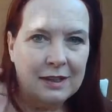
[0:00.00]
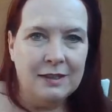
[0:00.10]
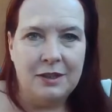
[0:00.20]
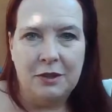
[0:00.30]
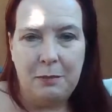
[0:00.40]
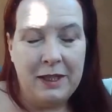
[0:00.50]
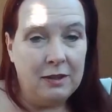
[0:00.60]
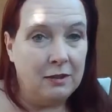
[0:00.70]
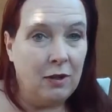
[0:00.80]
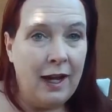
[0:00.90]
considered to be
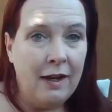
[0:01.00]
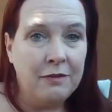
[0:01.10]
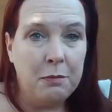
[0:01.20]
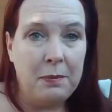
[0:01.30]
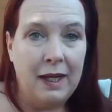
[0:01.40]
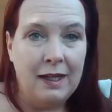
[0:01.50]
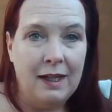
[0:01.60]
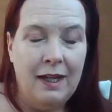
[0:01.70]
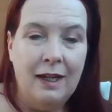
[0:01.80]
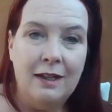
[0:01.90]
good craft, but
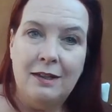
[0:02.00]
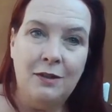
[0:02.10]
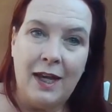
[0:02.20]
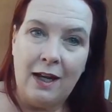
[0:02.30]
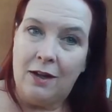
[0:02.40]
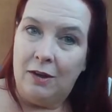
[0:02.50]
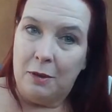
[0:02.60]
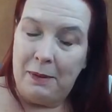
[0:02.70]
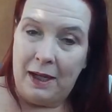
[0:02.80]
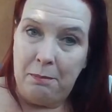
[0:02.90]
you can't call it
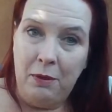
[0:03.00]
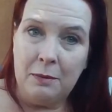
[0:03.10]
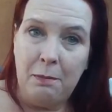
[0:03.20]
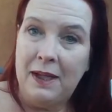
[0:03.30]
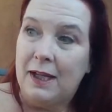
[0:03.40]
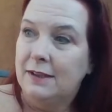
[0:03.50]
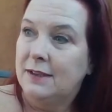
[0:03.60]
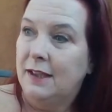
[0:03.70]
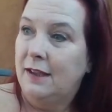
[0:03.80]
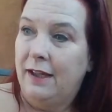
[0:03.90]
a bad book
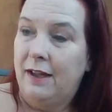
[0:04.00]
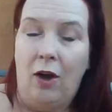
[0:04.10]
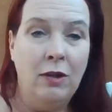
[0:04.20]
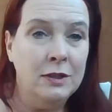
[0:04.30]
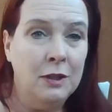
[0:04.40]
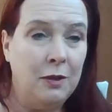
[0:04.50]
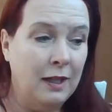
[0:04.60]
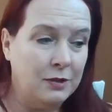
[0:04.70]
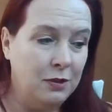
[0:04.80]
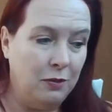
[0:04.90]
because it also
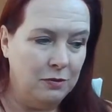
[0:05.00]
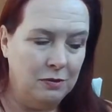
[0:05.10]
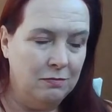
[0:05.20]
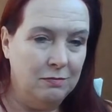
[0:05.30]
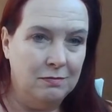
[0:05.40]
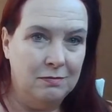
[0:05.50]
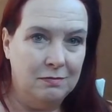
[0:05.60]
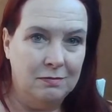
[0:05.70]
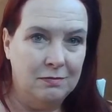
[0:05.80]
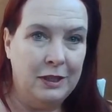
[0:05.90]
has sold
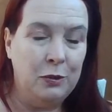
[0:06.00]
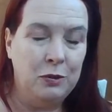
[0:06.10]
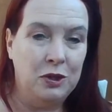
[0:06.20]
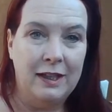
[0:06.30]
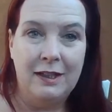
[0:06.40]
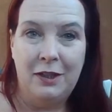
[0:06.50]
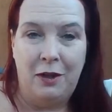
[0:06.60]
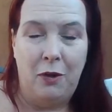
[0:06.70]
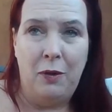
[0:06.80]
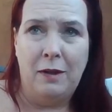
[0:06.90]
hugely, you
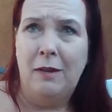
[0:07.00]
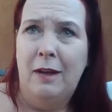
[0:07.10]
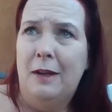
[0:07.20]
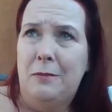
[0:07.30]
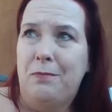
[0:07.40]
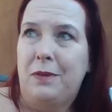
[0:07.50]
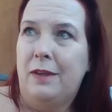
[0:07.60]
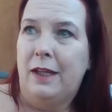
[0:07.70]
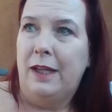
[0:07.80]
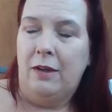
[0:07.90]
know, and
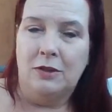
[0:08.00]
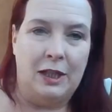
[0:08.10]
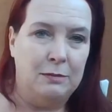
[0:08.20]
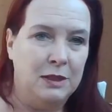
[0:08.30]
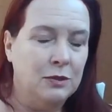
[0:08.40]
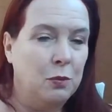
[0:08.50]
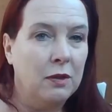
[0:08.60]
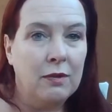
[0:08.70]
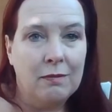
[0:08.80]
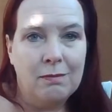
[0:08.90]
E.L. James is
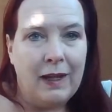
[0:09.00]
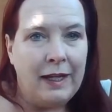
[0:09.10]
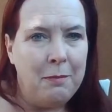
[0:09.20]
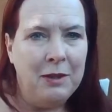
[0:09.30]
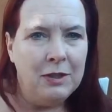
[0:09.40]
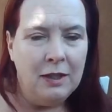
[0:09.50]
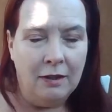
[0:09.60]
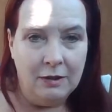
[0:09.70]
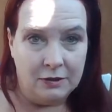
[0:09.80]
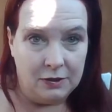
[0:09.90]
worth 80 million
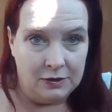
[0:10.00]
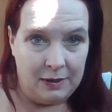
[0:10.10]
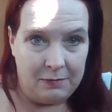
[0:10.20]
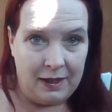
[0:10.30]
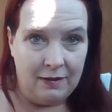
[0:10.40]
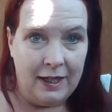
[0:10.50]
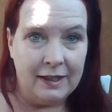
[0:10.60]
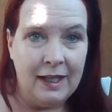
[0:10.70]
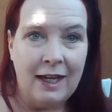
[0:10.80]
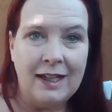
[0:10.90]
dollars or something
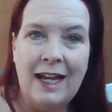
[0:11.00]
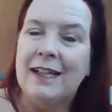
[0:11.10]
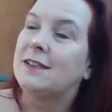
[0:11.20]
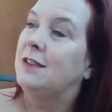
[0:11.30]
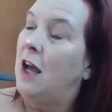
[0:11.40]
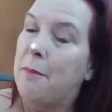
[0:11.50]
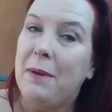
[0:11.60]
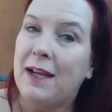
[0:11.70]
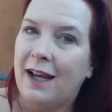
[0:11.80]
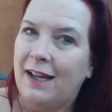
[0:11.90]
like that and it's not
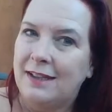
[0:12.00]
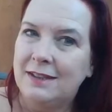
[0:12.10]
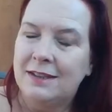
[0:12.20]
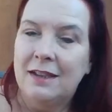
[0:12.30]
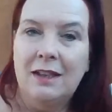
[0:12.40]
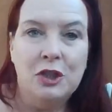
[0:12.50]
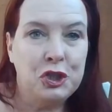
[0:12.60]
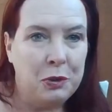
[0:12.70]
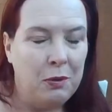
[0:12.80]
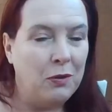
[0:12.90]
because
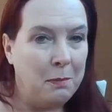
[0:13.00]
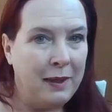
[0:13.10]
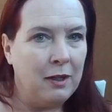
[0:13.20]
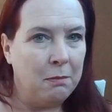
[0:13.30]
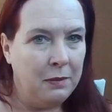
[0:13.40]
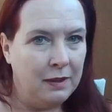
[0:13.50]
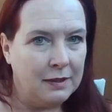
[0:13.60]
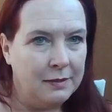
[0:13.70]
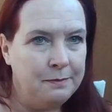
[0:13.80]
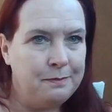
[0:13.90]
she wrote a better
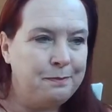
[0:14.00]
book